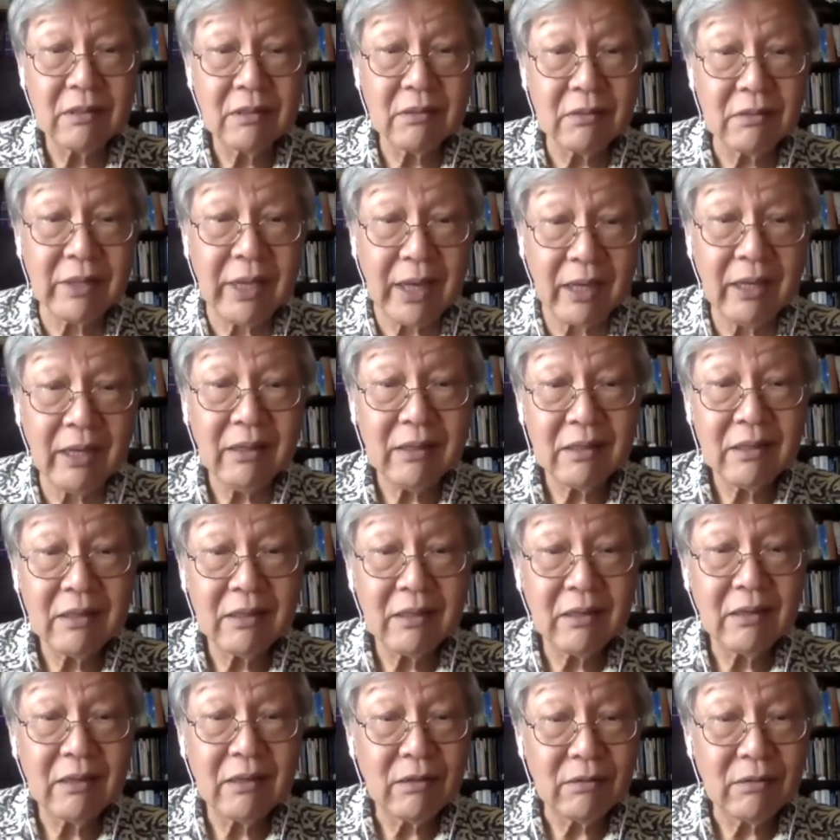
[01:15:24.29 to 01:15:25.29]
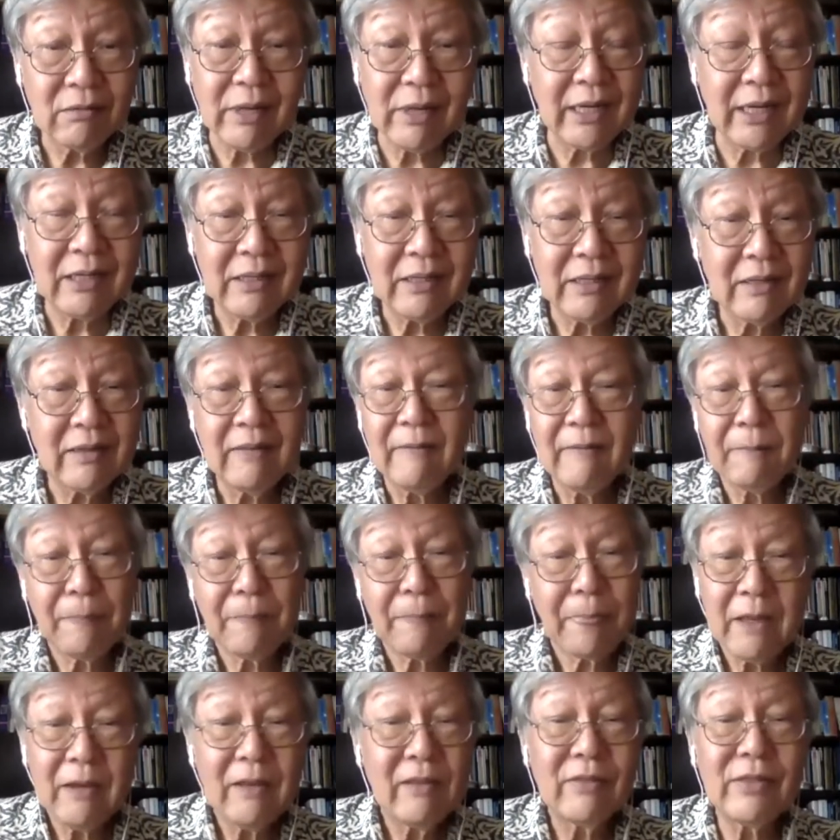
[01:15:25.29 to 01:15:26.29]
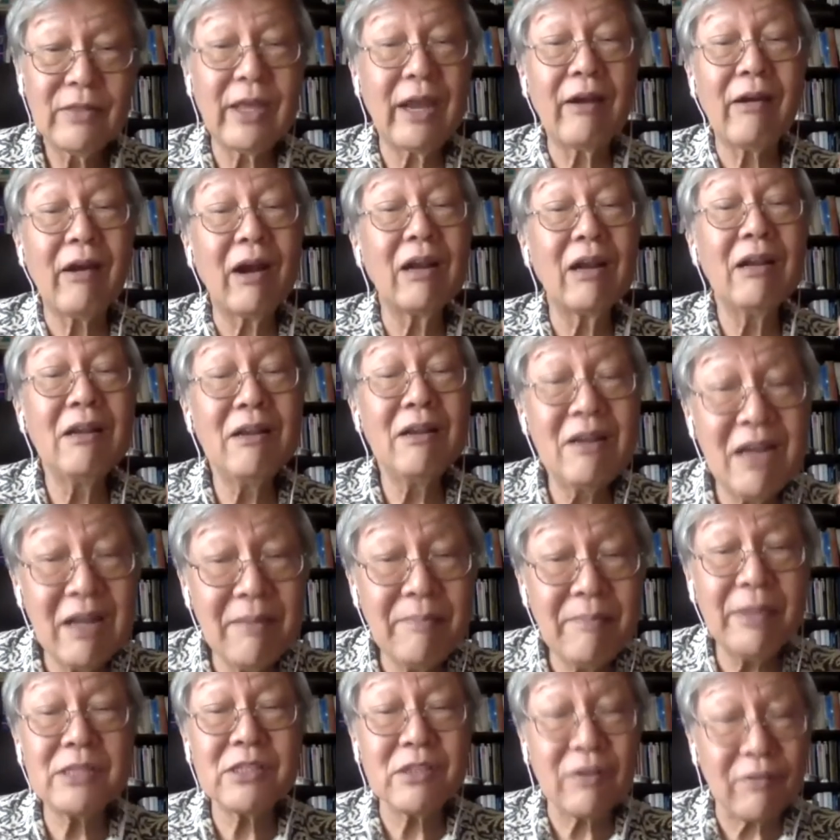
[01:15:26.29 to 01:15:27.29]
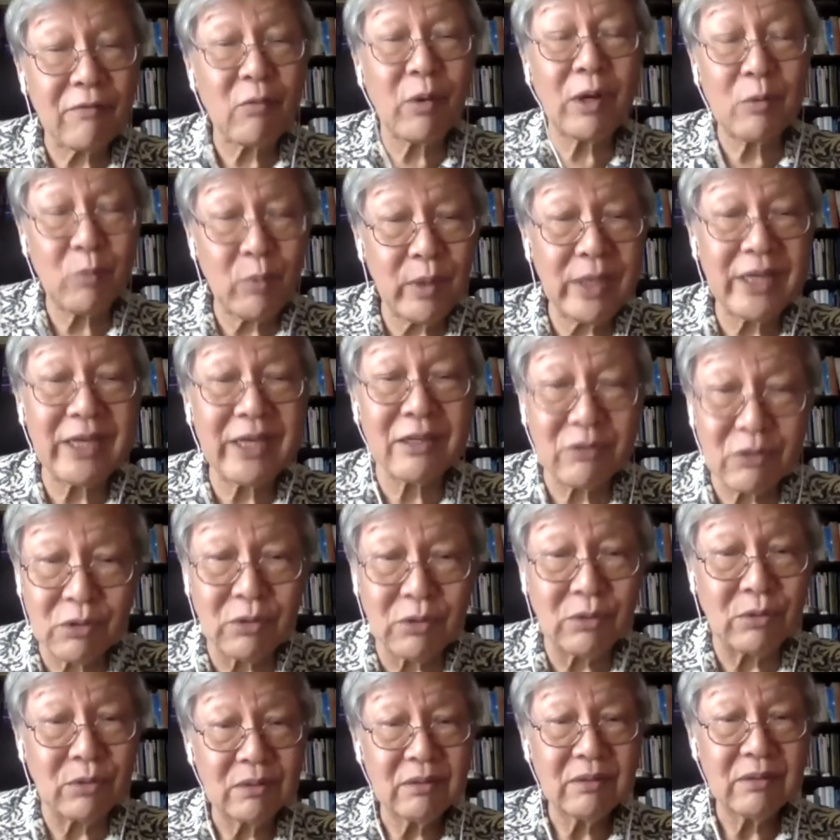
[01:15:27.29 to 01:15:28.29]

Okay, right? There are limits of what we can do.